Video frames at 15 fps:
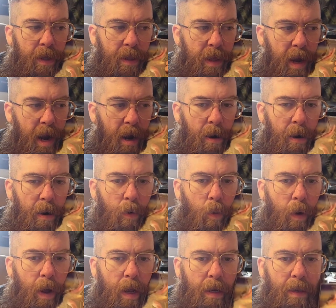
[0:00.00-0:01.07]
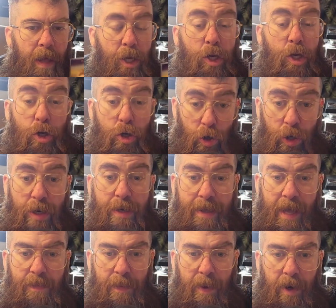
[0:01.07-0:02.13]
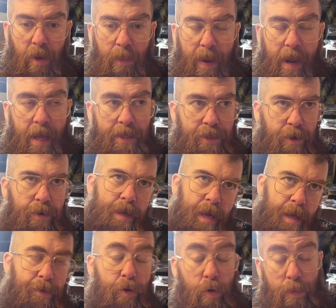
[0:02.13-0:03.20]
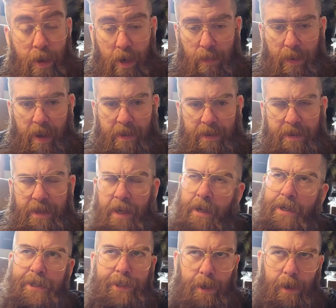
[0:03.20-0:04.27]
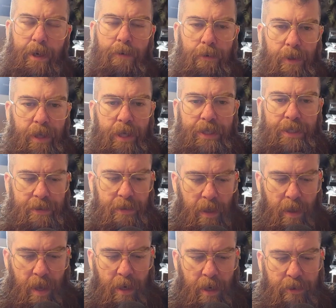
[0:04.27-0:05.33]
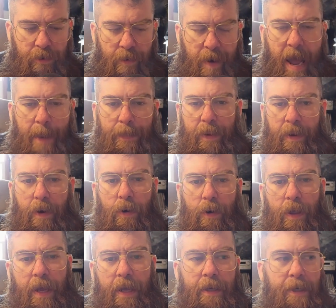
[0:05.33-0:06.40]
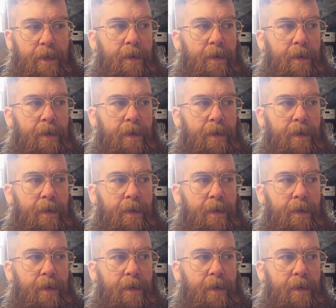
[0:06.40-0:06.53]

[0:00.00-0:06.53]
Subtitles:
the era when like good death metal bands or death doom metal bands started to release a lot of crap or like